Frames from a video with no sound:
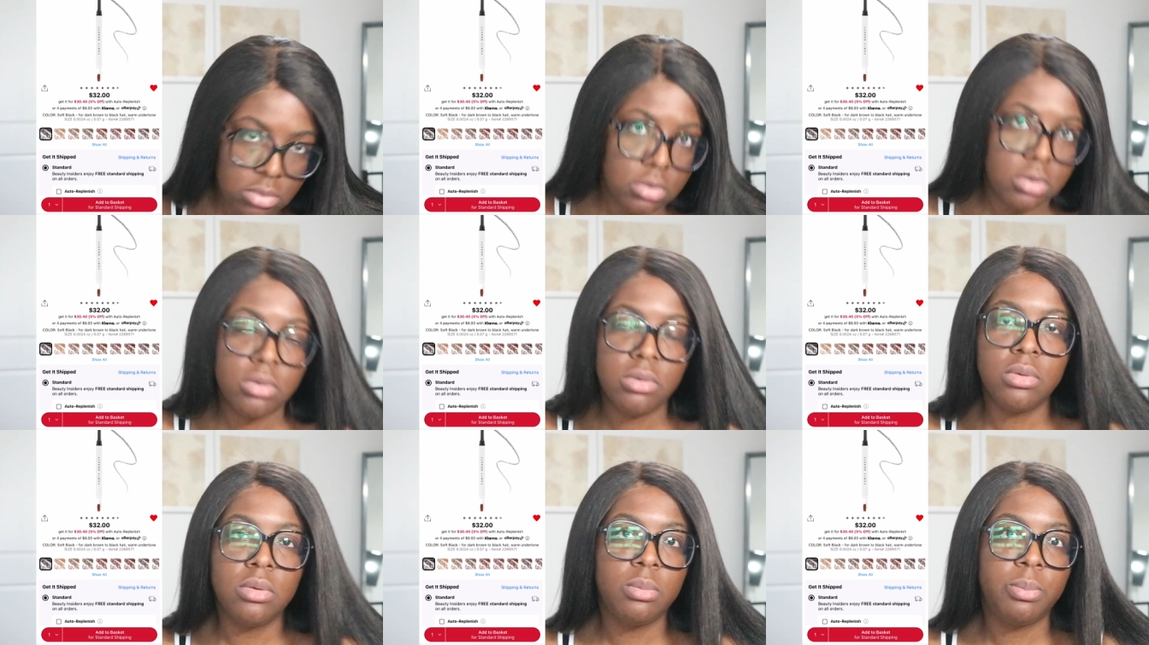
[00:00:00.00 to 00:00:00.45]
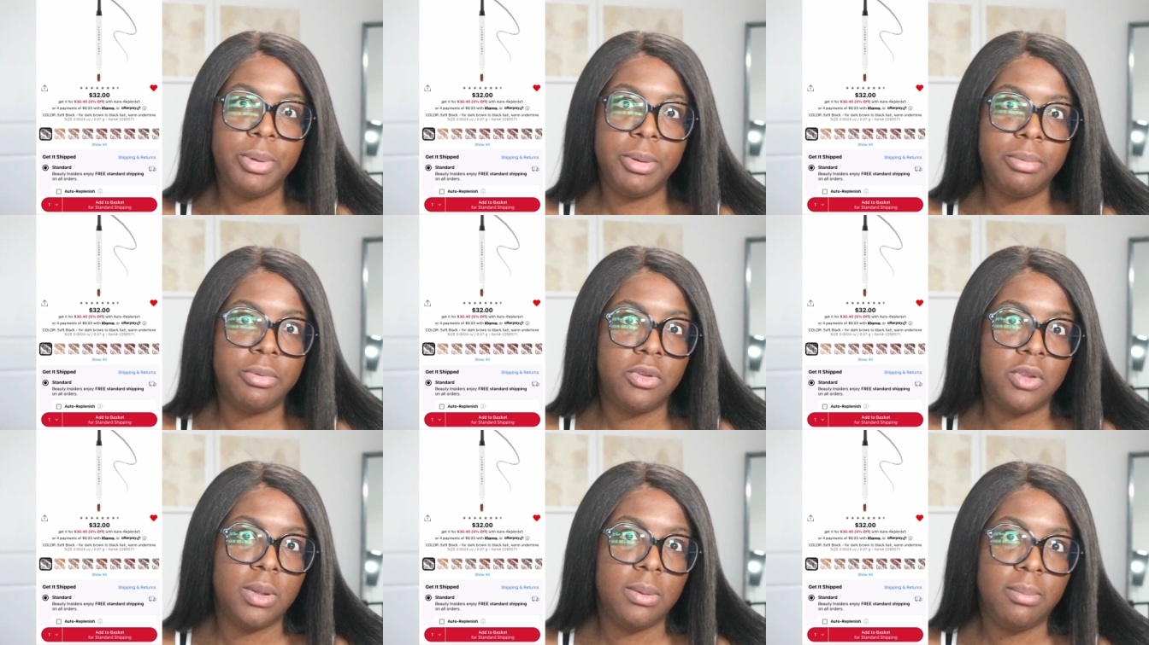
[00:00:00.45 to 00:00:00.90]
Ooh,
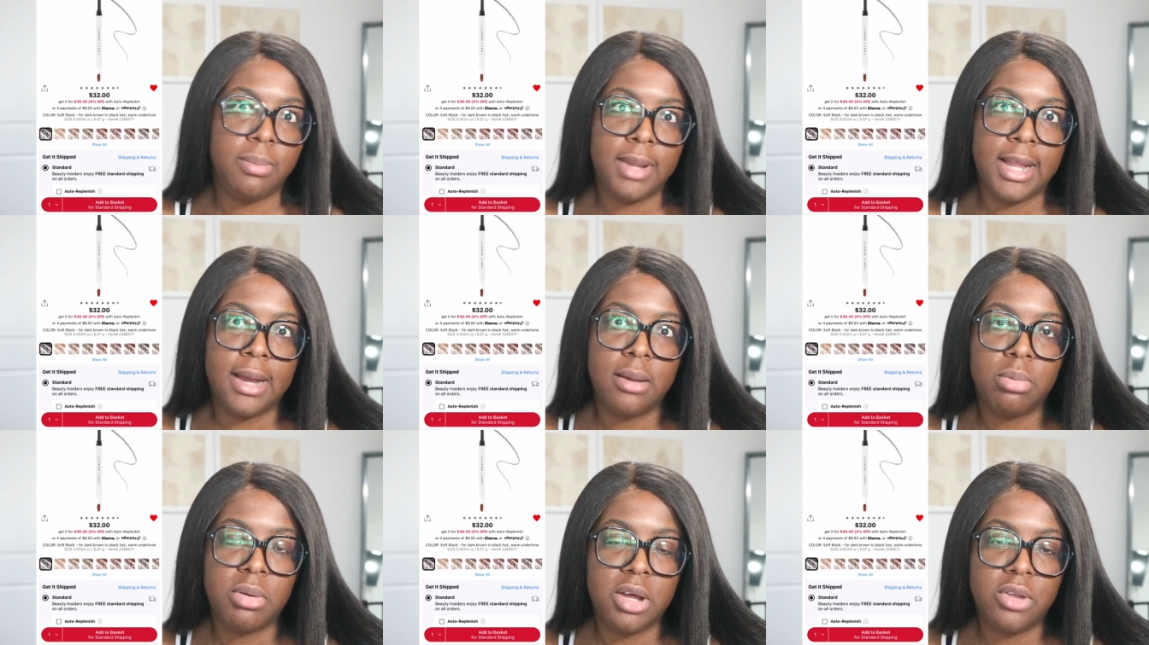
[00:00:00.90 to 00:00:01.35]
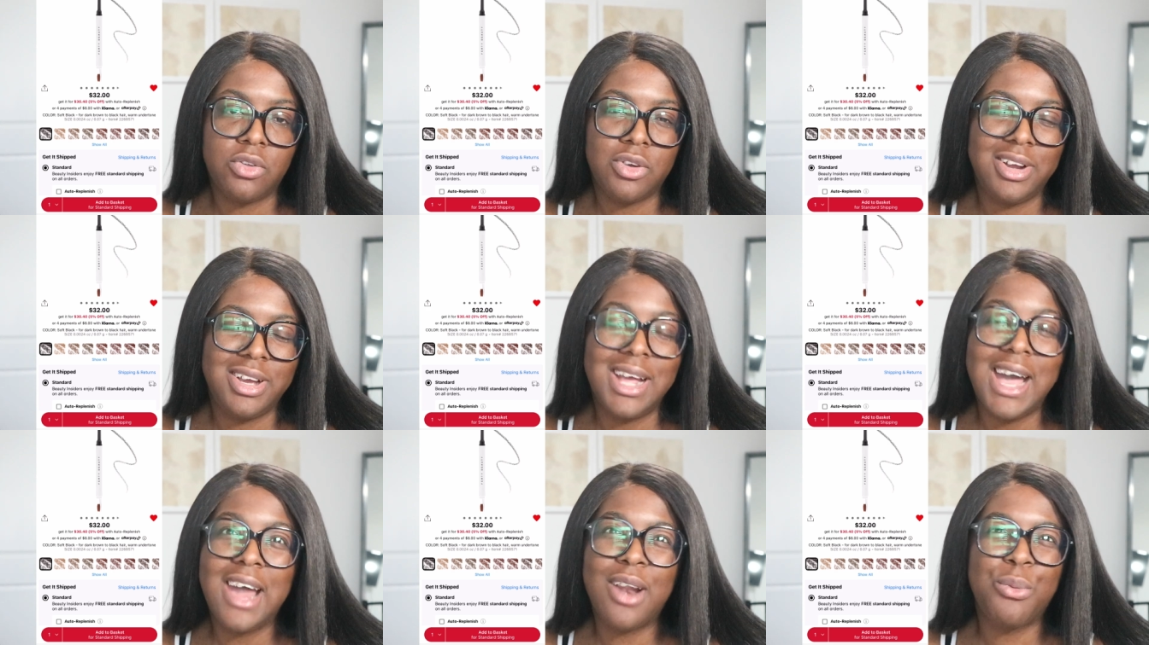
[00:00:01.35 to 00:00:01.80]
people say black brows
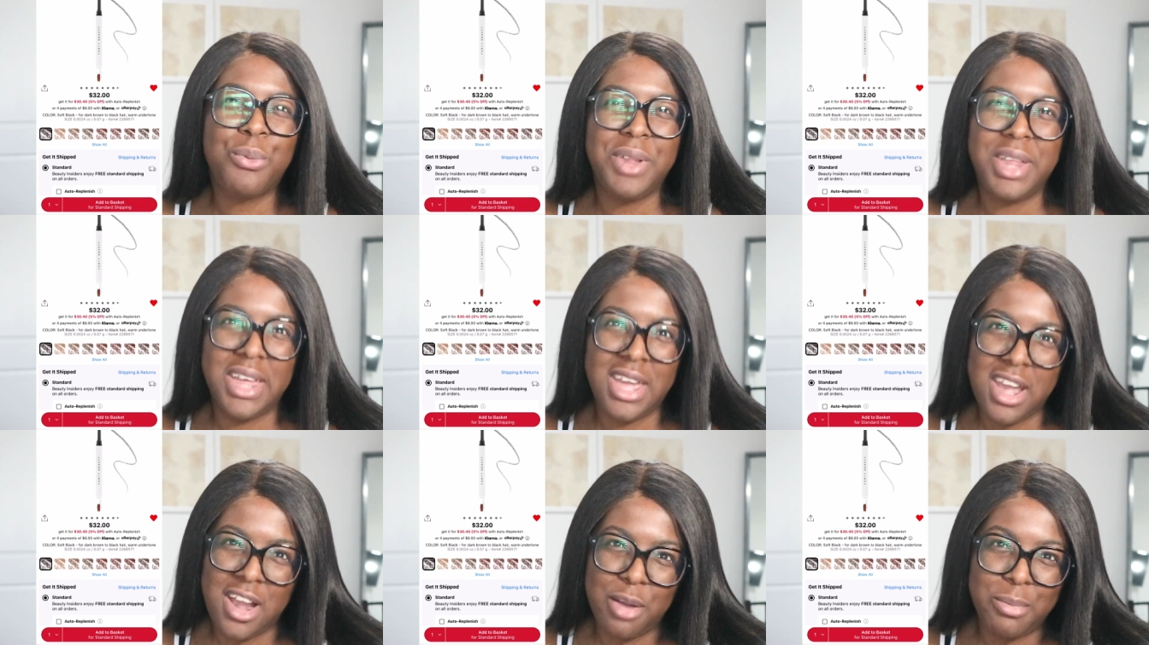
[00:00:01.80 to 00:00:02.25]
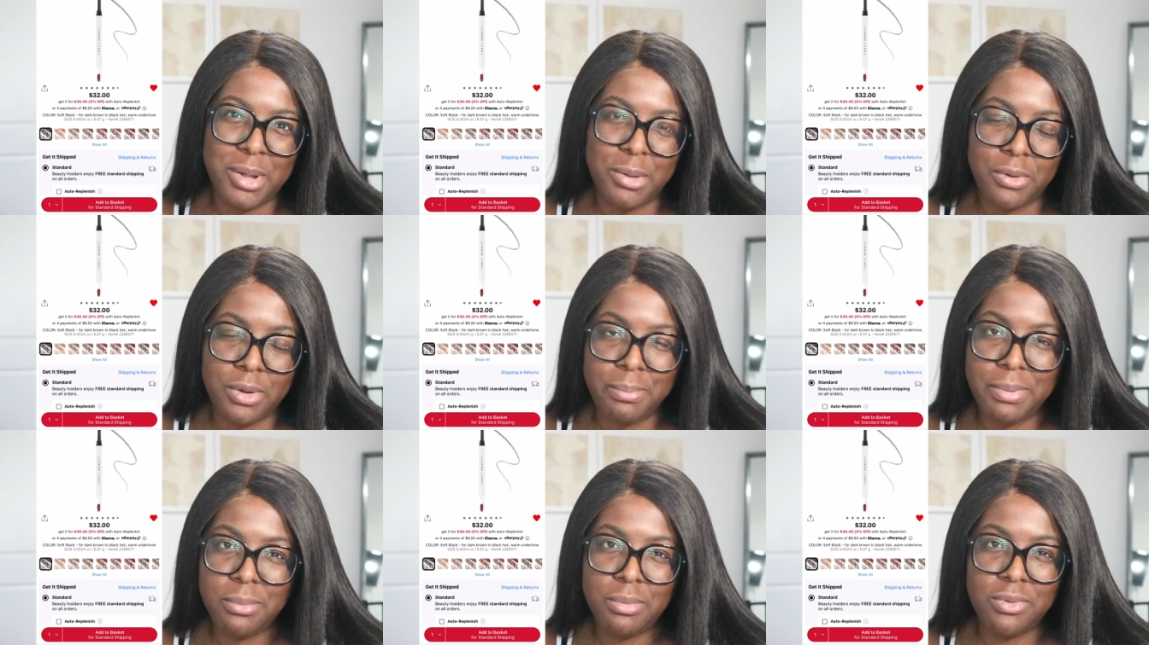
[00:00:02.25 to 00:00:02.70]
Right. I don't really care about
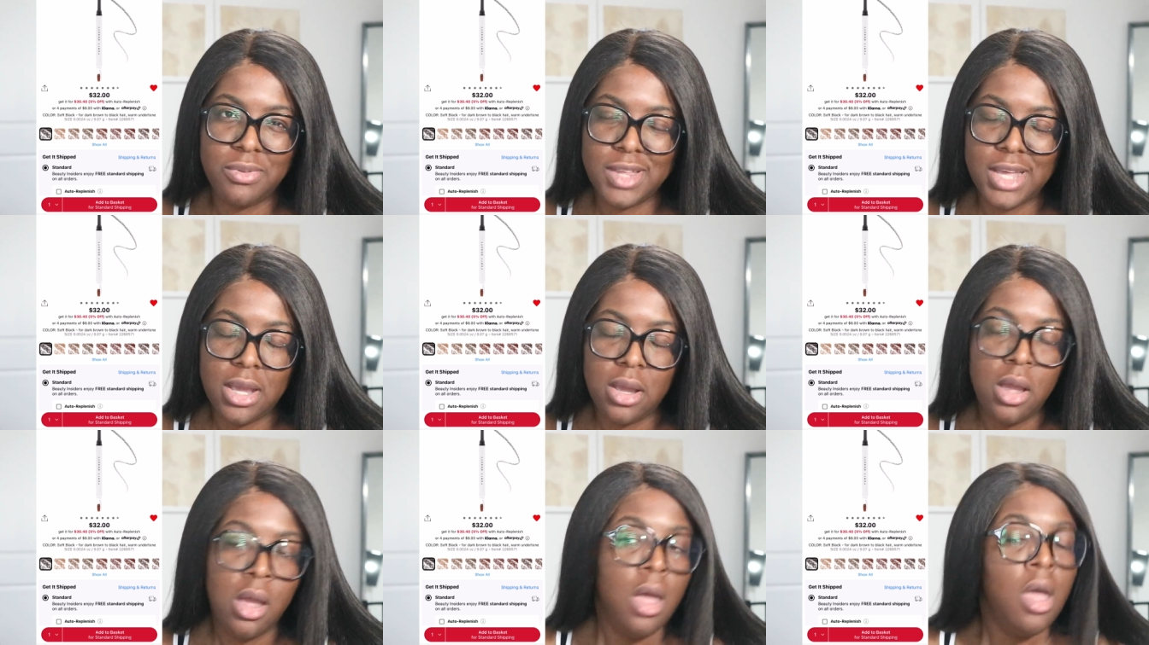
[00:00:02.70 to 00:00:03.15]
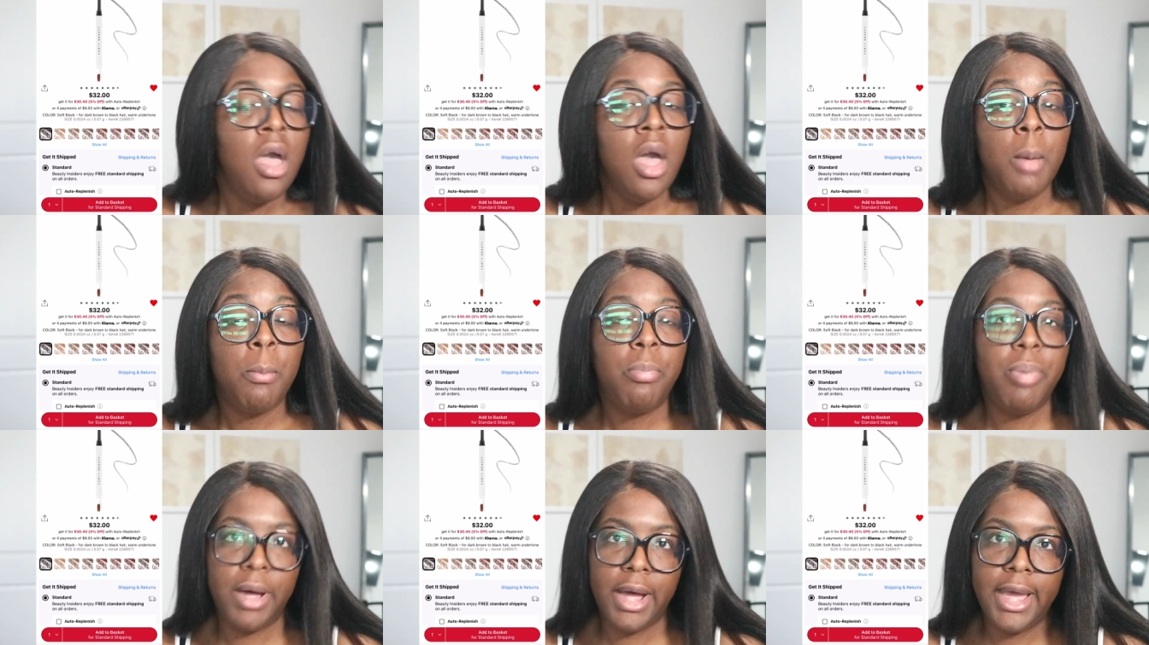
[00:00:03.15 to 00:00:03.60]
what people say,
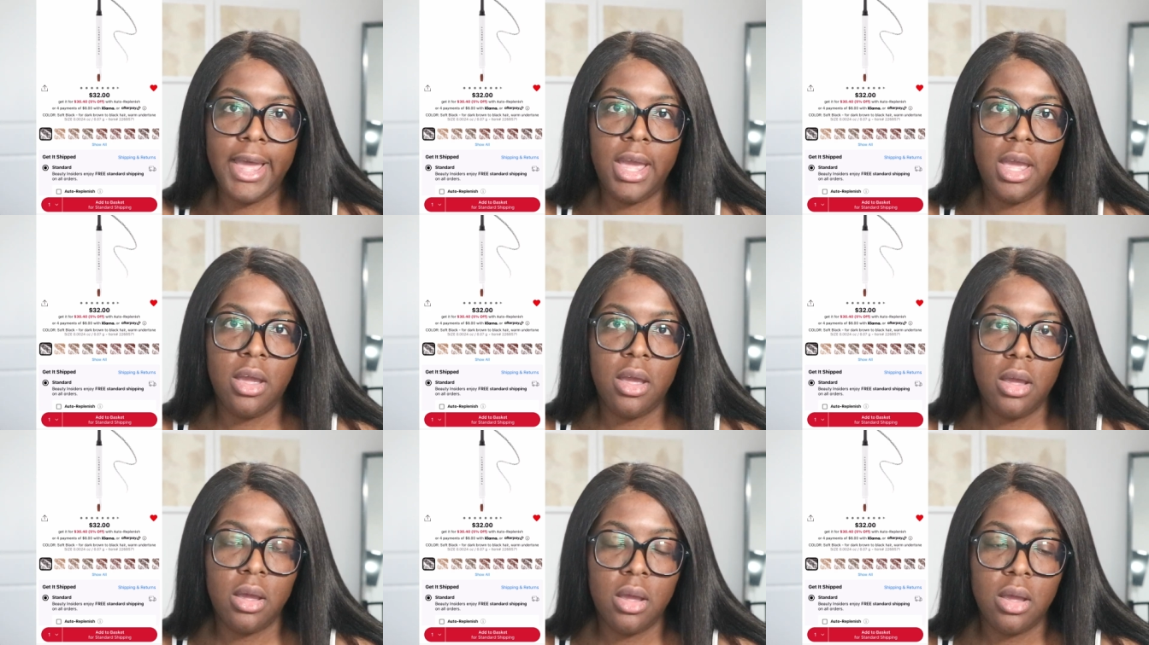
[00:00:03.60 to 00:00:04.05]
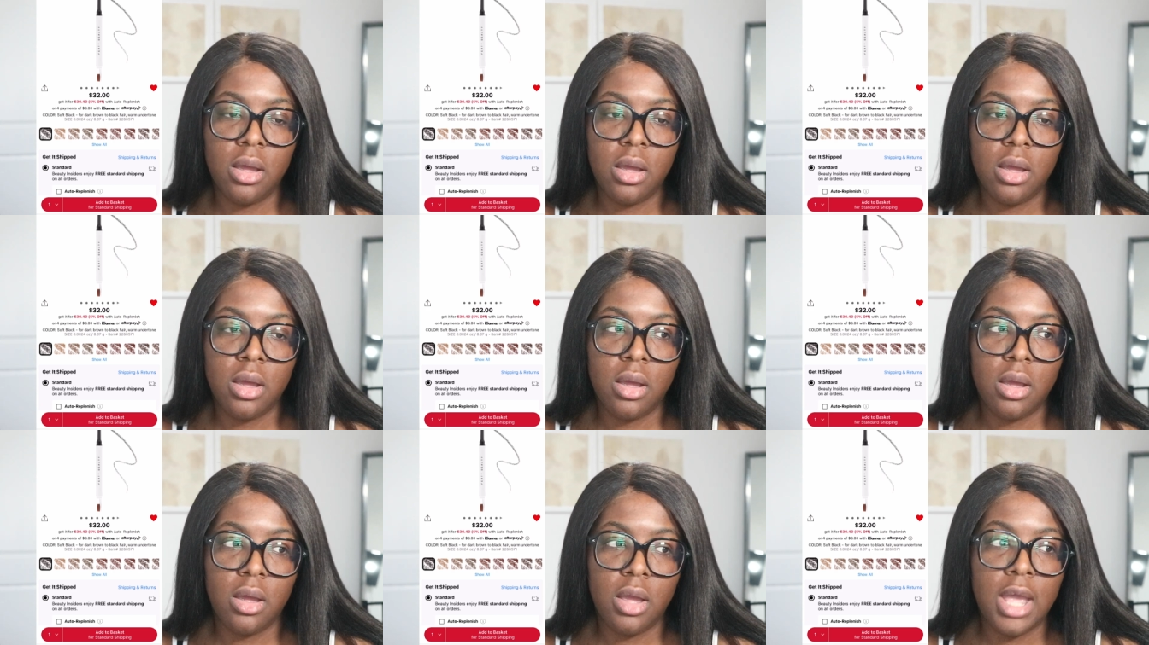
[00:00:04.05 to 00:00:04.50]
but
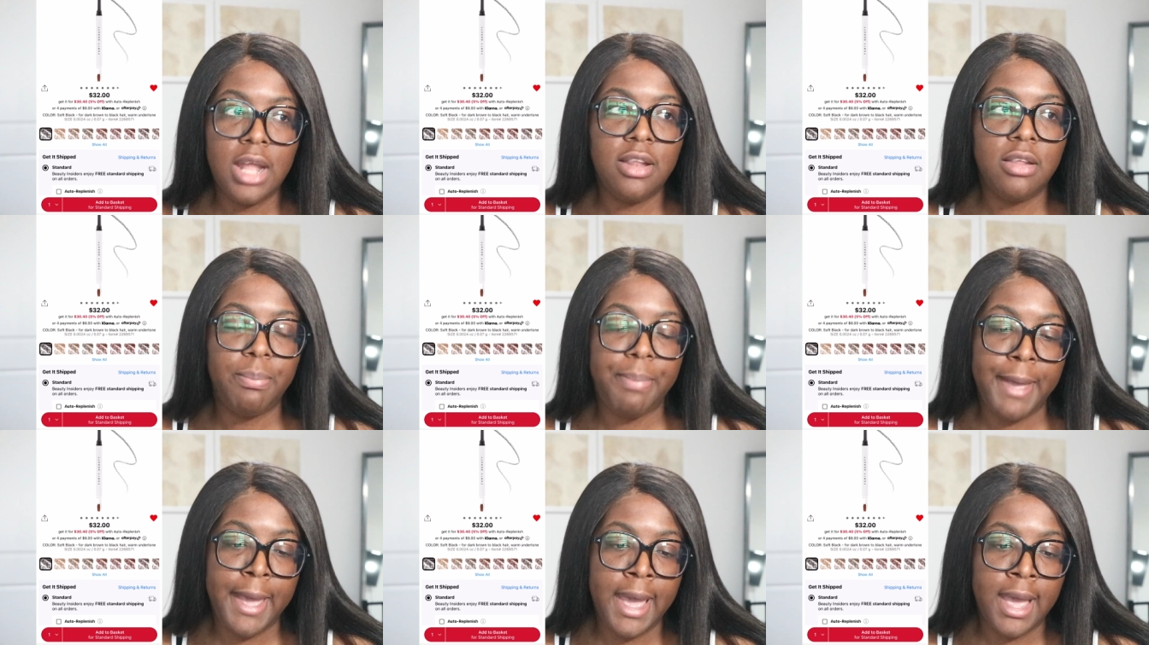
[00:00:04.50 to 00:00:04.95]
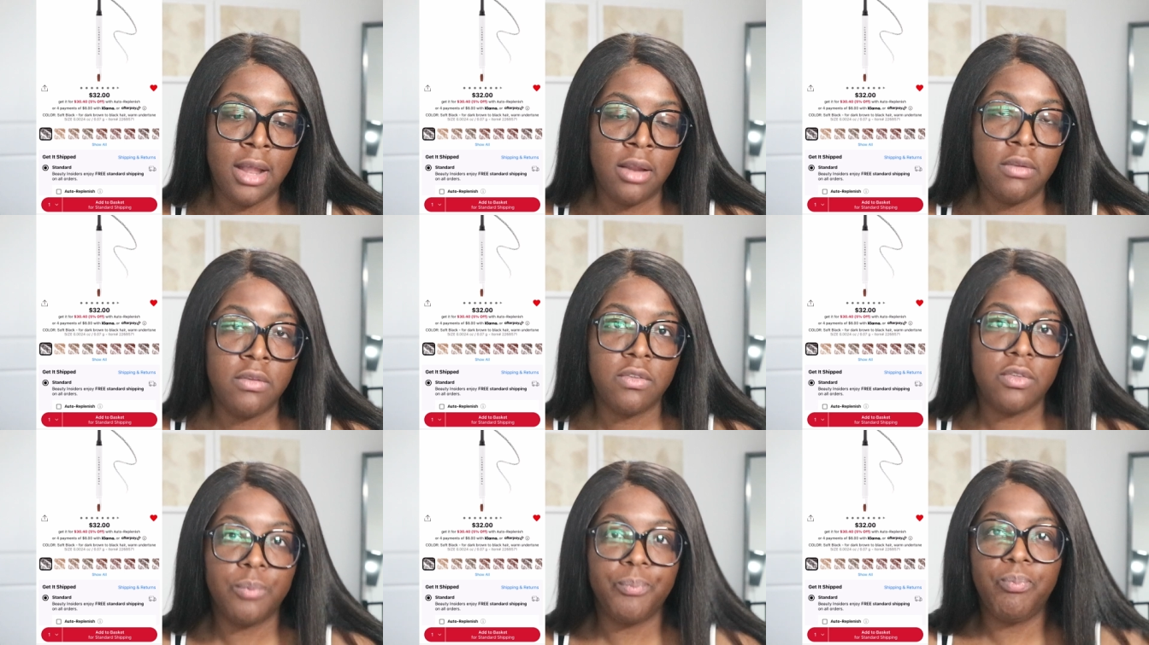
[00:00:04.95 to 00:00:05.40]
it
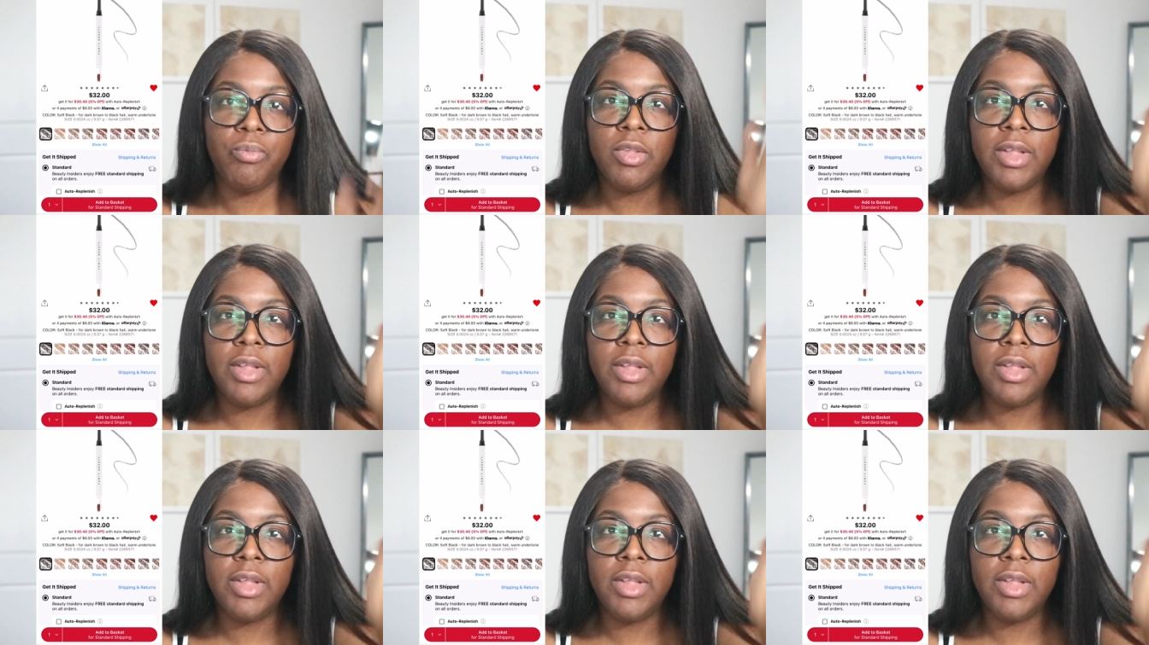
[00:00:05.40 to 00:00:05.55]
depends.